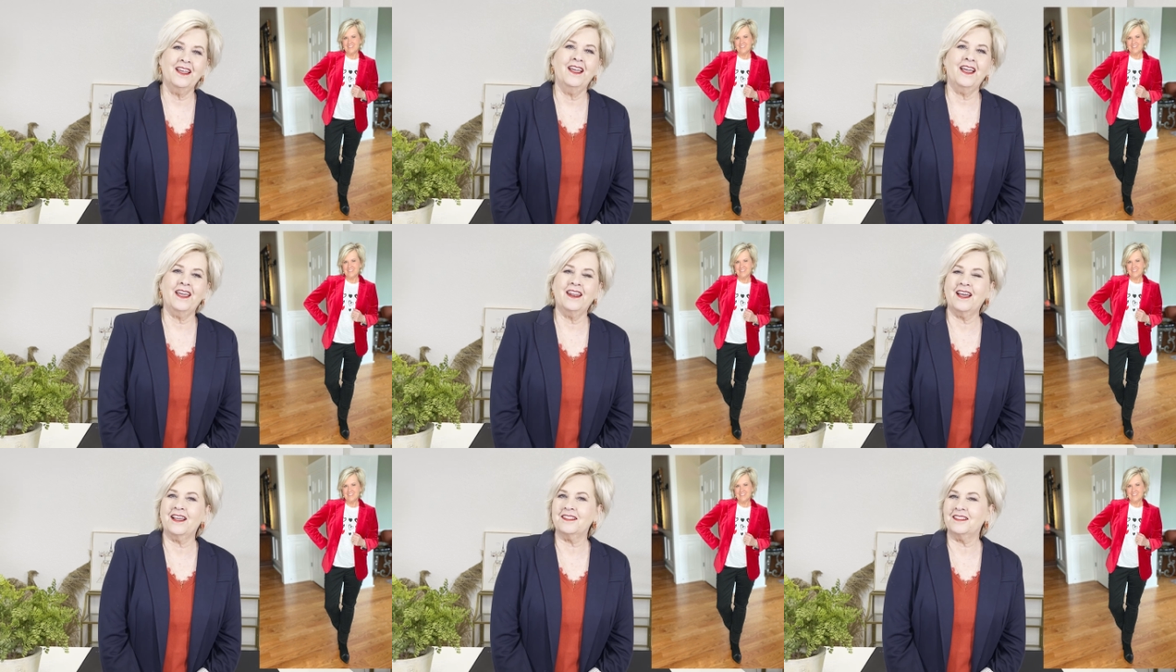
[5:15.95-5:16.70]
And
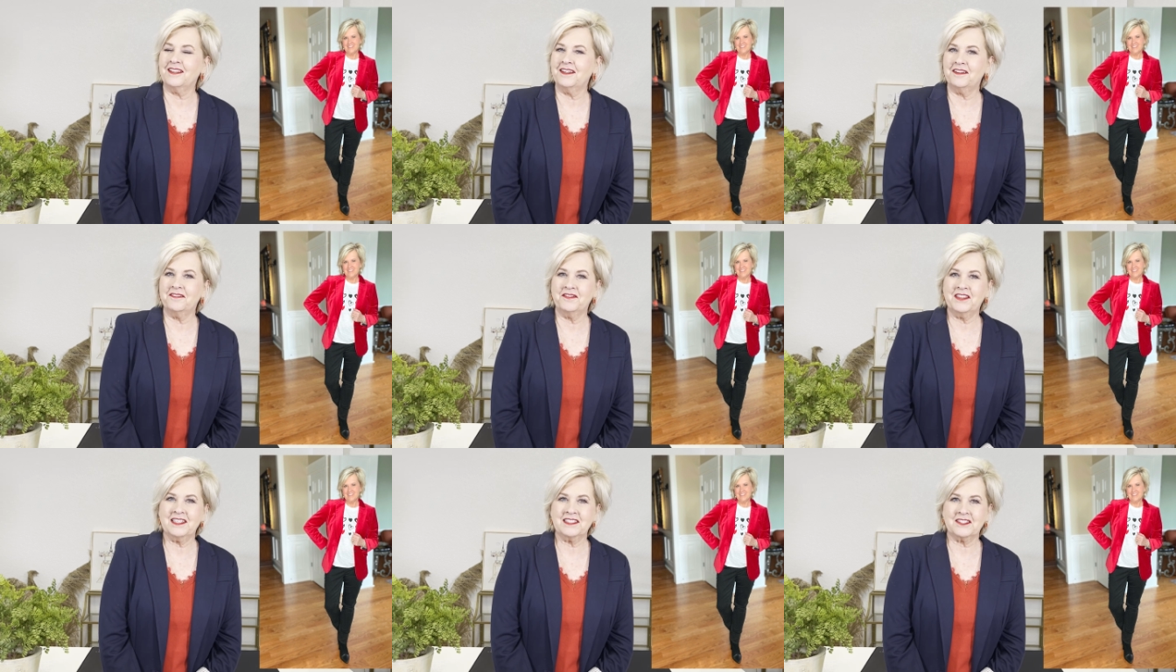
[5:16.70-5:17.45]
I love
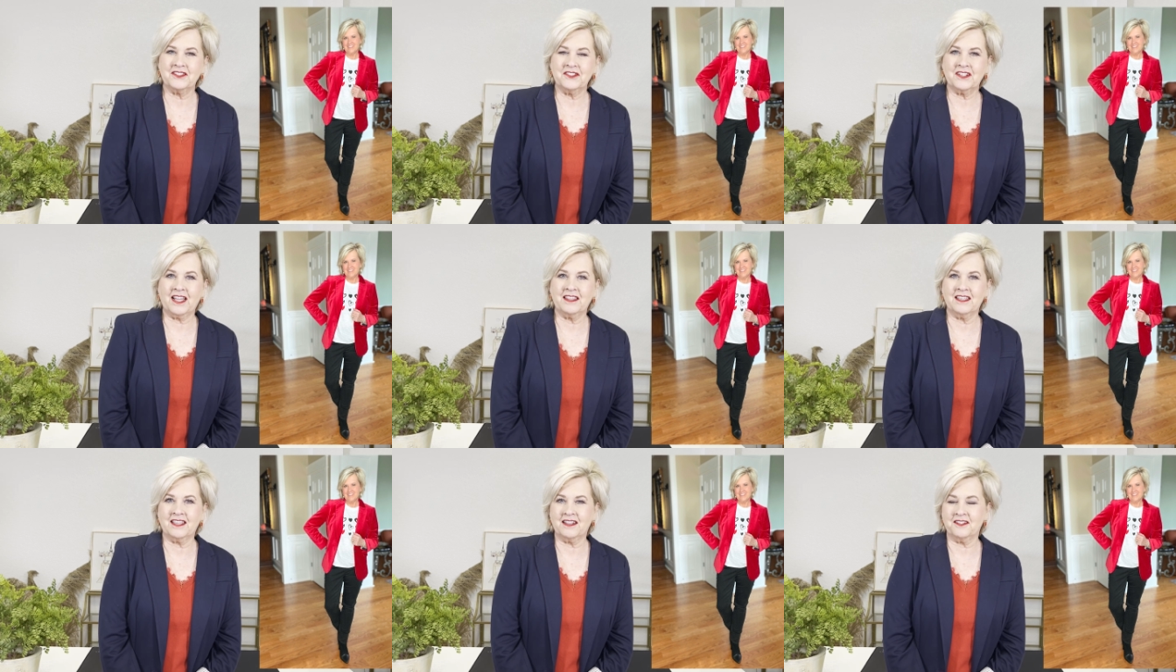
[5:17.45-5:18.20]
this look. I
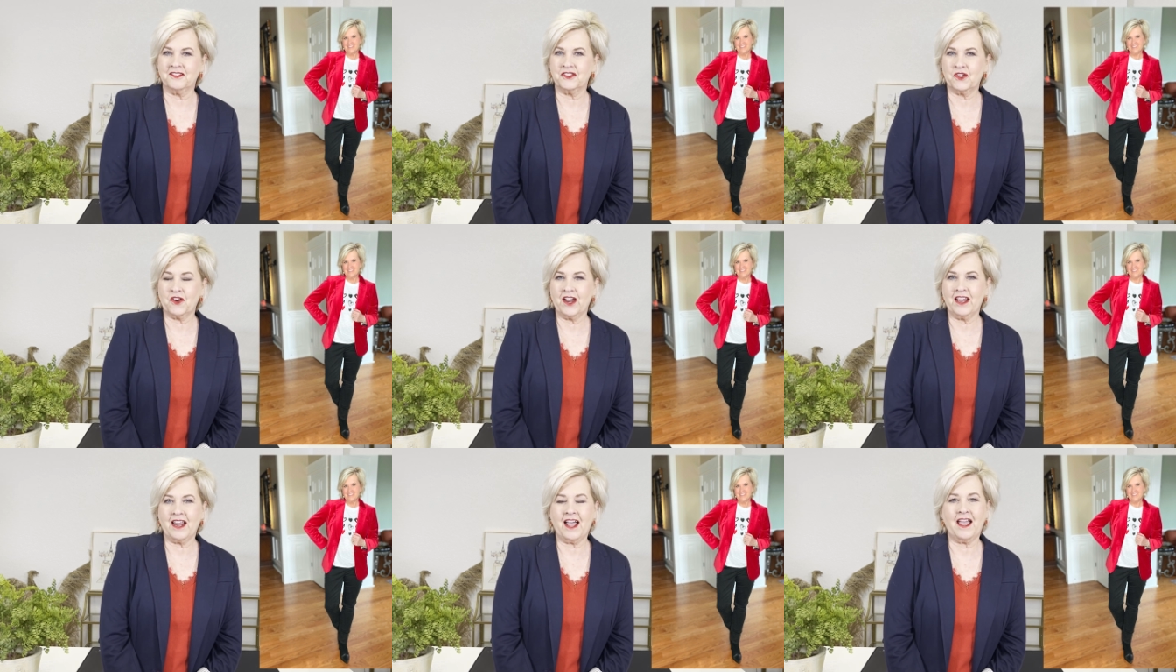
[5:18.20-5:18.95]
think it looks
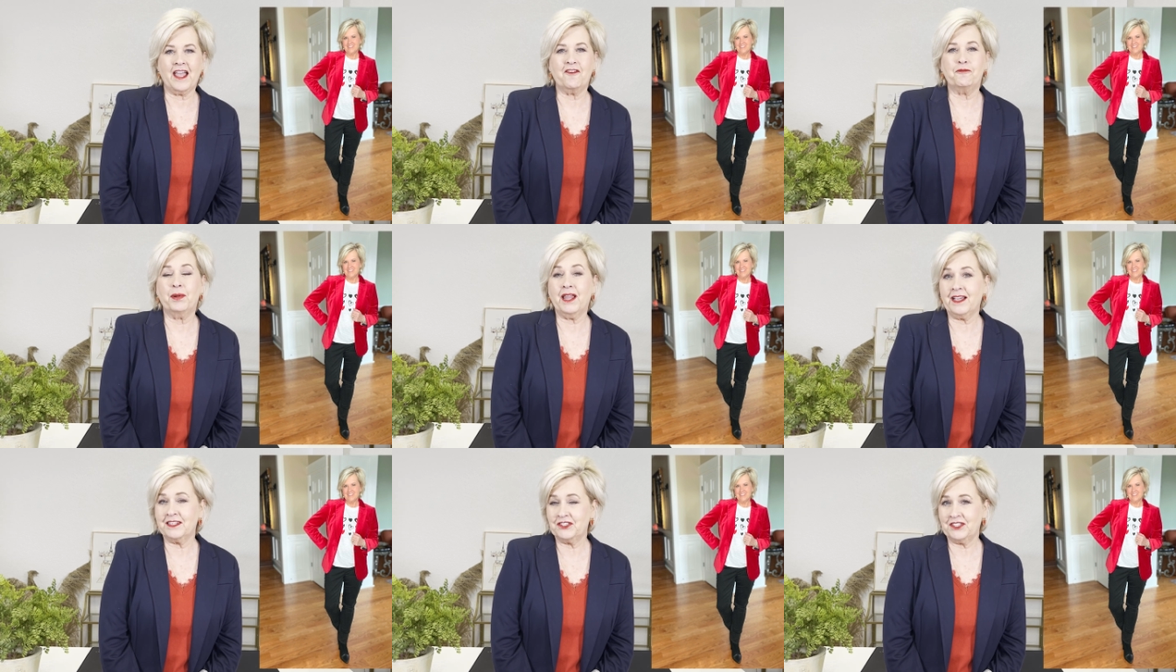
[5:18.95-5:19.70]
great. I have
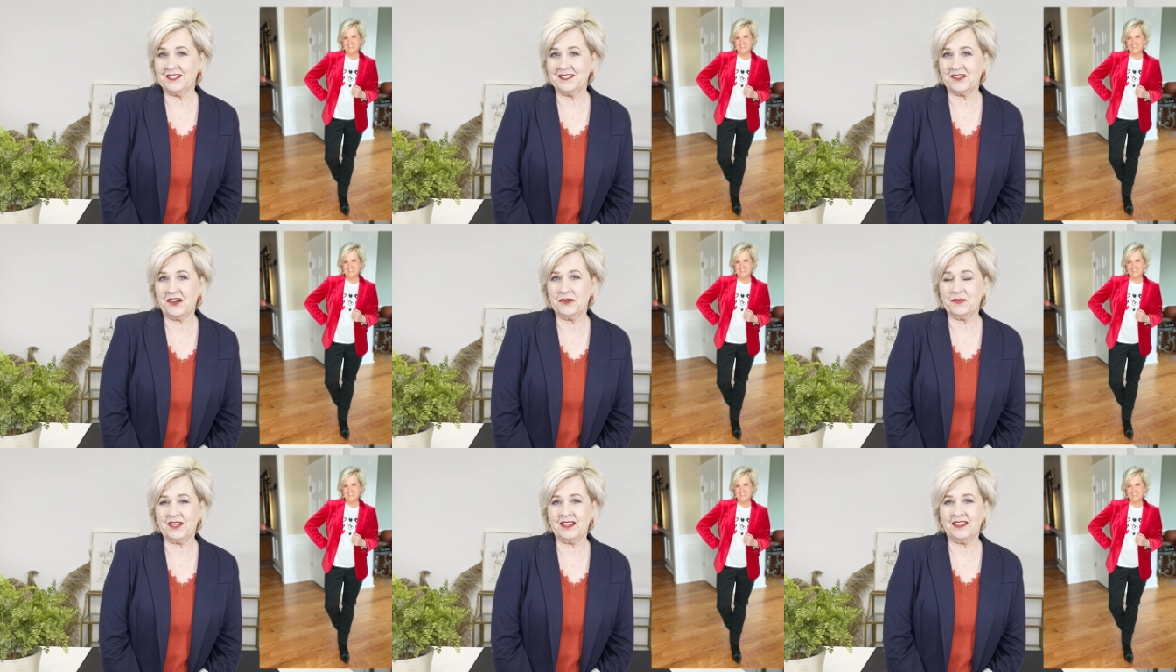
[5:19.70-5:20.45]
black jeans on
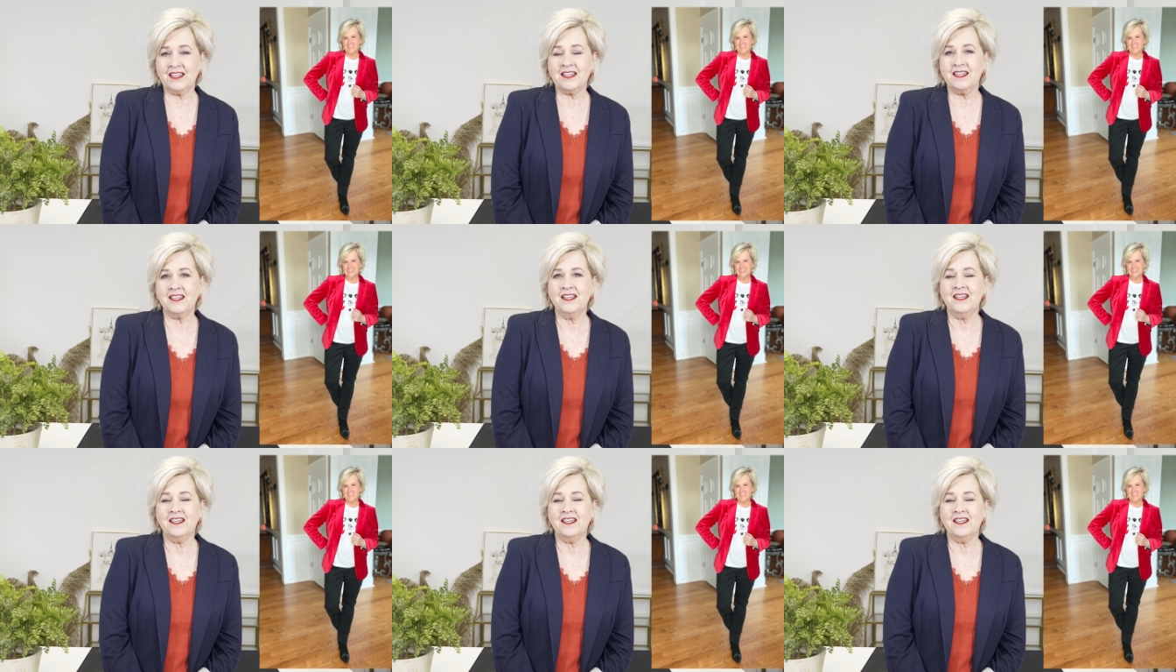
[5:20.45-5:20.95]
with it.